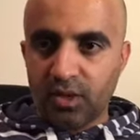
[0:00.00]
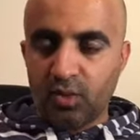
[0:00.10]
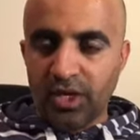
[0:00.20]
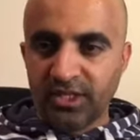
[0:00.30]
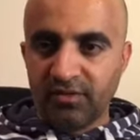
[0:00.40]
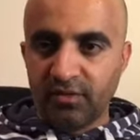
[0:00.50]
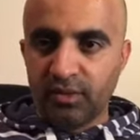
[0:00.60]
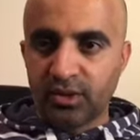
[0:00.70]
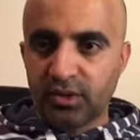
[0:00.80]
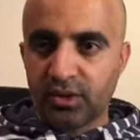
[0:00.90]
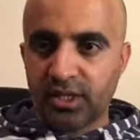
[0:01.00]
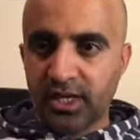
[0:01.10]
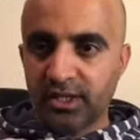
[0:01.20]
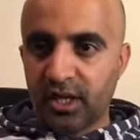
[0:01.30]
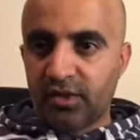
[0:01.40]
Why is everybody so
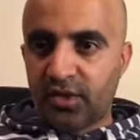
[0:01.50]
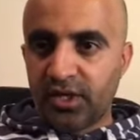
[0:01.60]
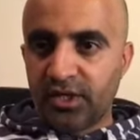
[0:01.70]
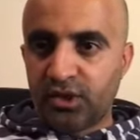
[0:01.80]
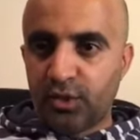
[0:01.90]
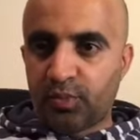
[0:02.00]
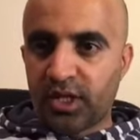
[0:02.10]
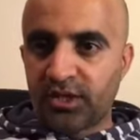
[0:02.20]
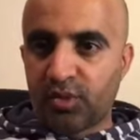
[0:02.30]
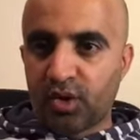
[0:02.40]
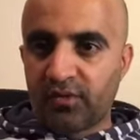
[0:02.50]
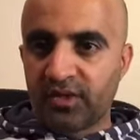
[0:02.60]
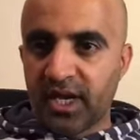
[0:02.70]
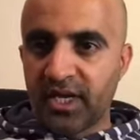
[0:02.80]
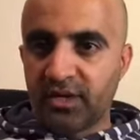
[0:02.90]
scared? 32 planes, but
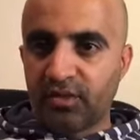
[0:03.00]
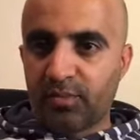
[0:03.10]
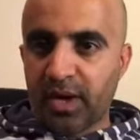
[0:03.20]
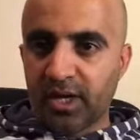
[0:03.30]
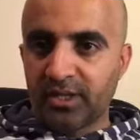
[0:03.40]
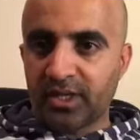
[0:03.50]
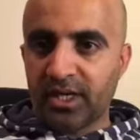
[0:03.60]
over 800 pilots.